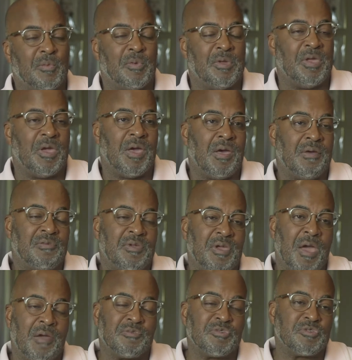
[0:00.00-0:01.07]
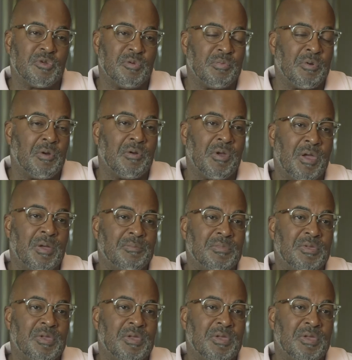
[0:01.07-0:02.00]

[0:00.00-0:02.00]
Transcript: We have a after-school program